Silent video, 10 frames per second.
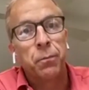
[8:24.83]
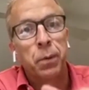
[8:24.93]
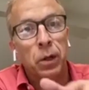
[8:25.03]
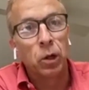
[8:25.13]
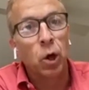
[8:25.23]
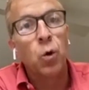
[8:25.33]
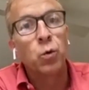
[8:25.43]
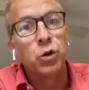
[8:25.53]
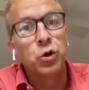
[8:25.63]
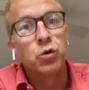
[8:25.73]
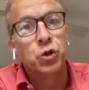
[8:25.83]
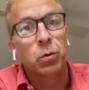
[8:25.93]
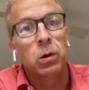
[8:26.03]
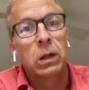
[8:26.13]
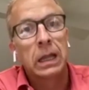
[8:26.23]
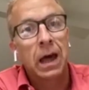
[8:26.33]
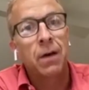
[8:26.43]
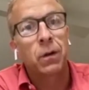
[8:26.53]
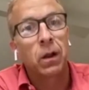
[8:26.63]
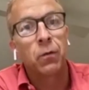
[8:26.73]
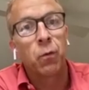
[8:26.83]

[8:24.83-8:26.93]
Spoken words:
below neutral level of